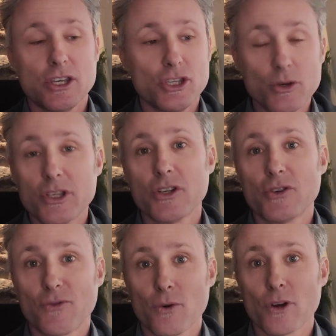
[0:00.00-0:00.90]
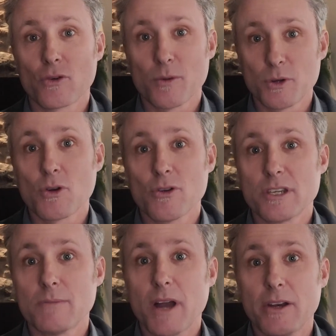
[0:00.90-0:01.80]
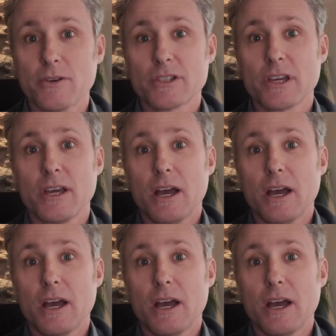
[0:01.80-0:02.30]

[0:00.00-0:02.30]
usage for cryptocurrency miners